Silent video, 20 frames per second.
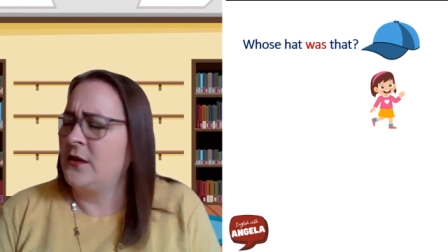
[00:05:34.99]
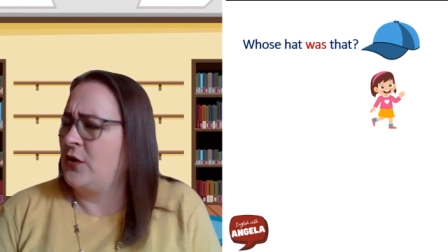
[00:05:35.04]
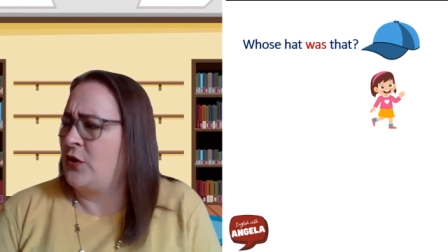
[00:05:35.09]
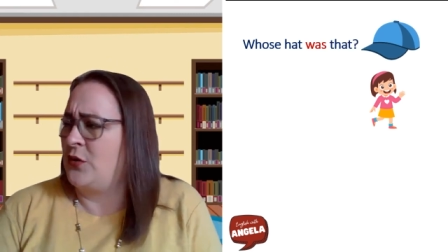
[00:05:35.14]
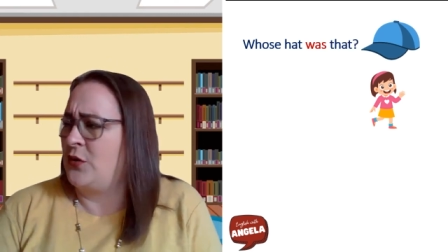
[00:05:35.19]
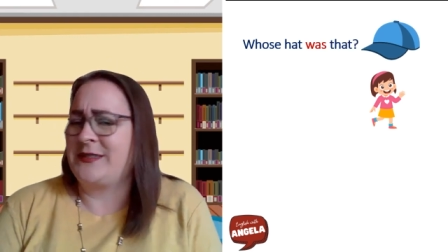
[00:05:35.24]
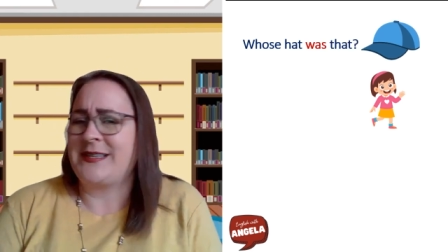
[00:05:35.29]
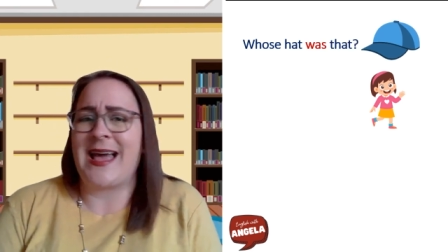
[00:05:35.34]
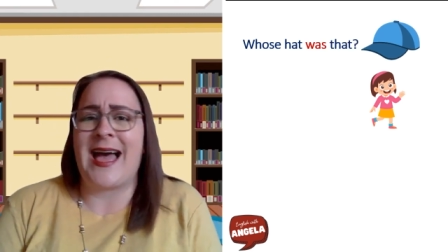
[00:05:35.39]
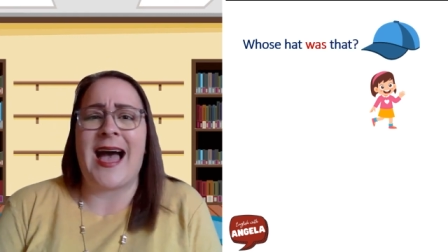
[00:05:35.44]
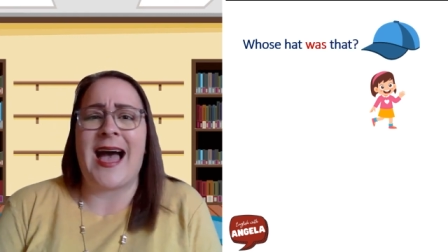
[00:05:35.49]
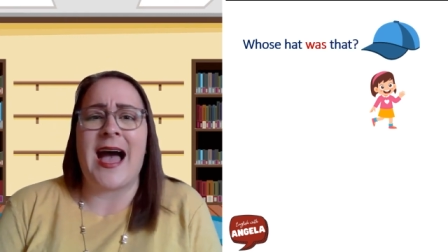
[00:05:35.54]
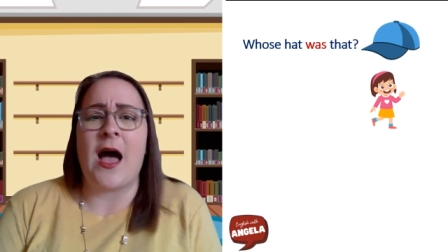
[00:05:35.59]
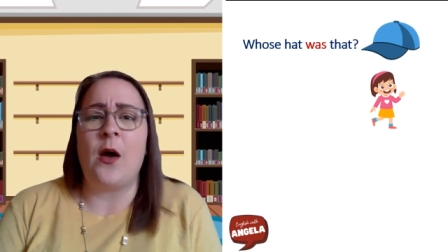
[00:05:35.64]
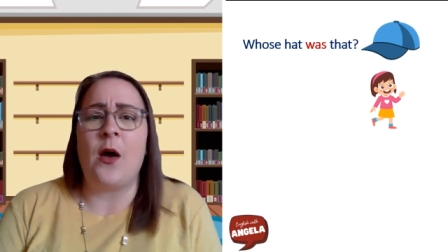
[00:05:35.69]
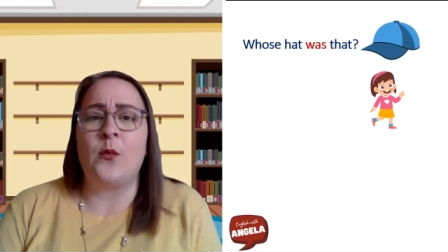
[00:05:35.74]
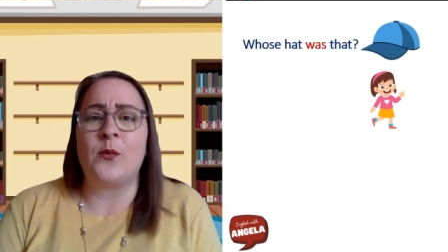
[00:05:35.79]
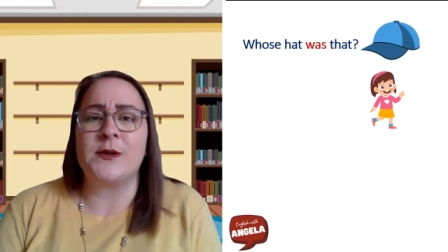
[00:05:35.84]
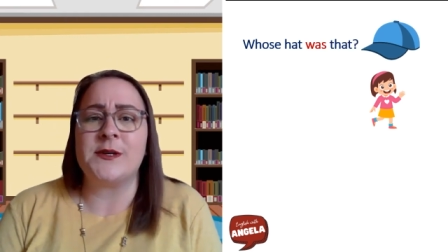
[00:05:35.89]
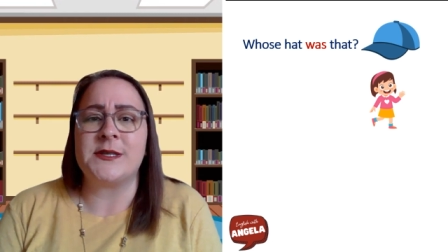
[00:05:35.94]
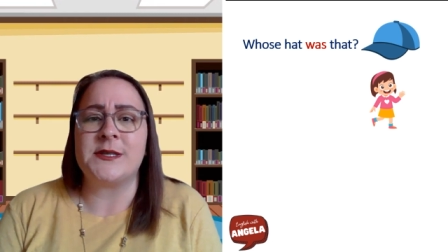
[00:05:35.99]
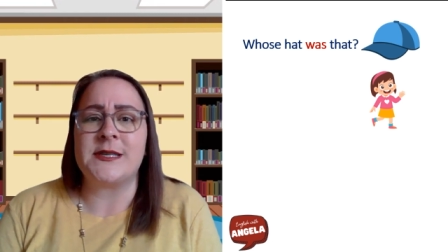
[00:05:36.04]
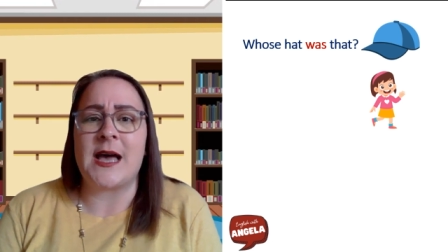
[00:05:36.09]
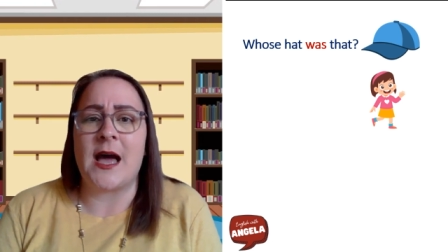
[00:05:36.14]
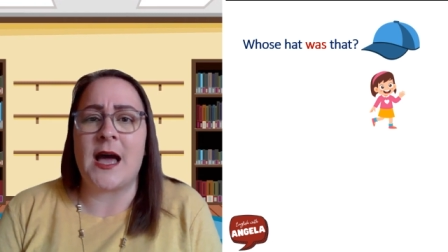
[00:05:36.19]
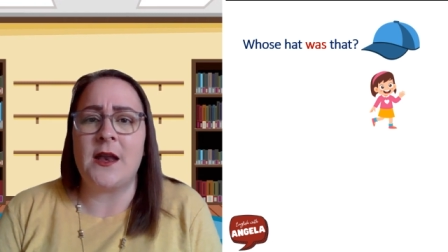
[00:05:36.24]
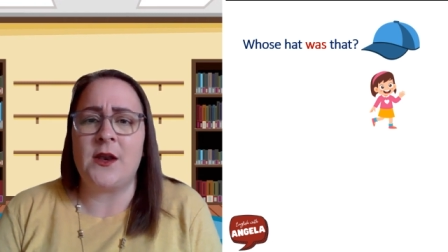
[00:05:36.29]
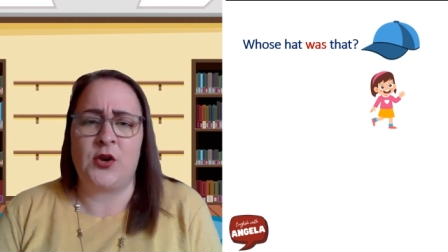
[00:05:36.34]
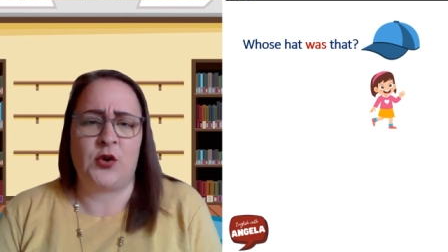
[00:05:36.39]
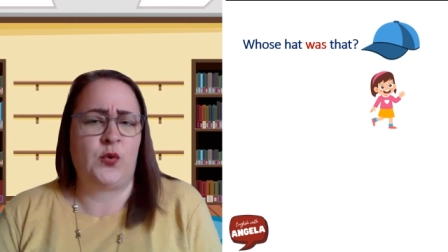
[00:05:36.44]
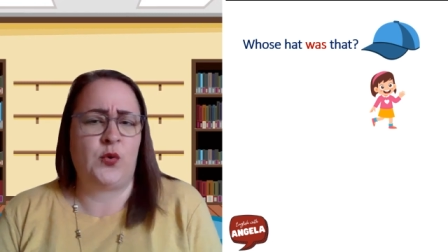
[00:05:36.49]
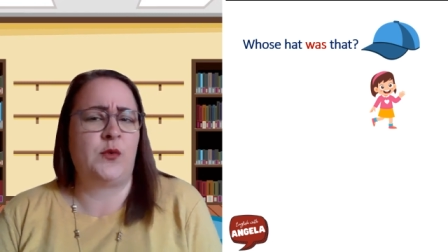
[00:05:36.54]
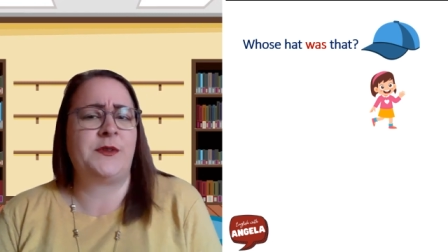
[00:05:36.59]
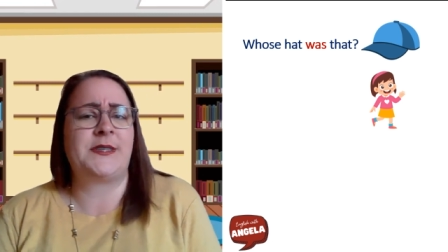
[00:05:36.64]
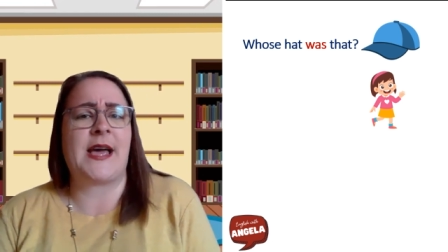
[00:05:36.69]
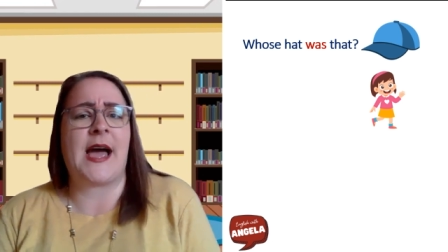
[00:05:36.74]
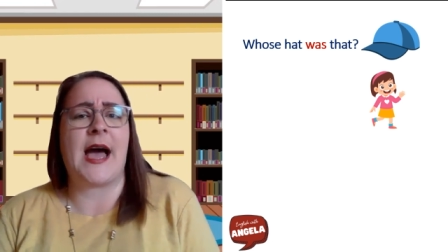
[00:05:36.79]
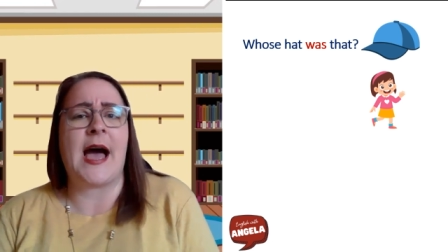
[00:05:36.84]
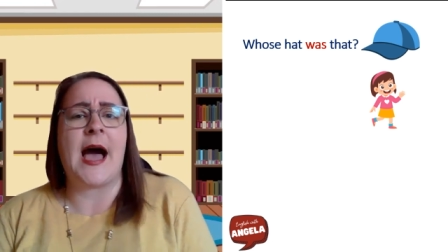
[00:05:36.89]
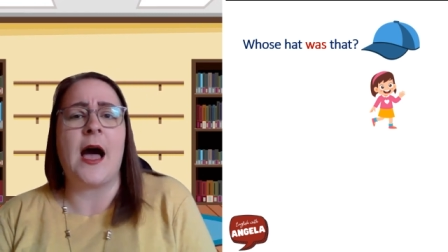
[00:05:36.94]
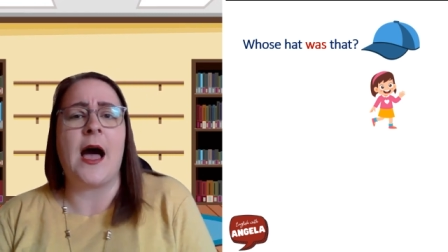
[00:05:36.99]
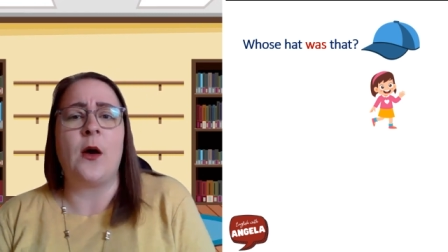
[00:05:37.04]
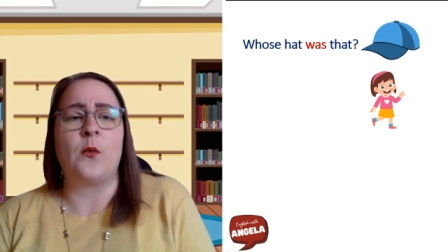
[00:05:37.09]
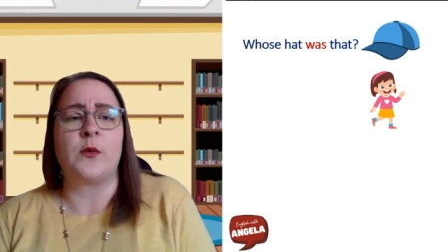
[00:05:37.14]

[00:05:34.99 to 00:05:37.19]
Whose hat was that? Whose hat